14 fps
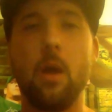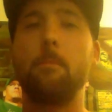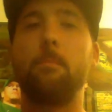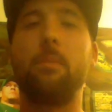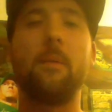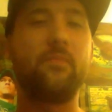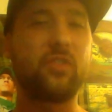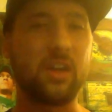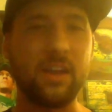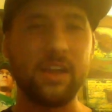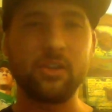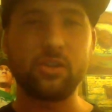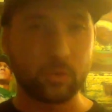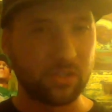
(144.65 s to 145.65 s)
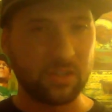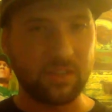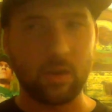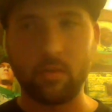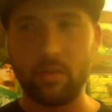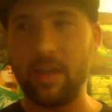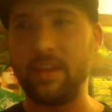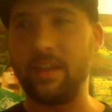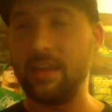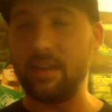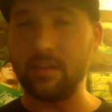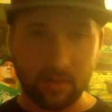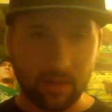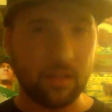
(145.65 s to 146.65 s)
but tonight just wasn't their night,
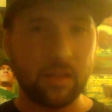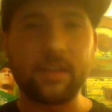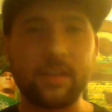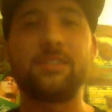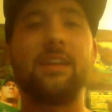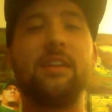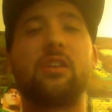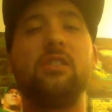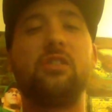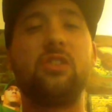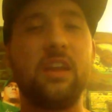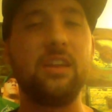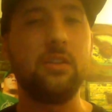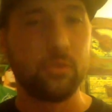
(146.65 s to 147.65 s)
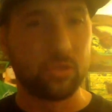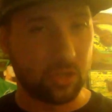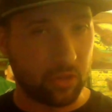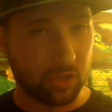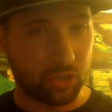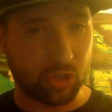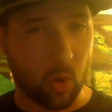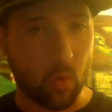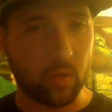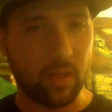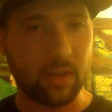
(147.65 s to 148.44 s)
and like I said, it continues the storyline.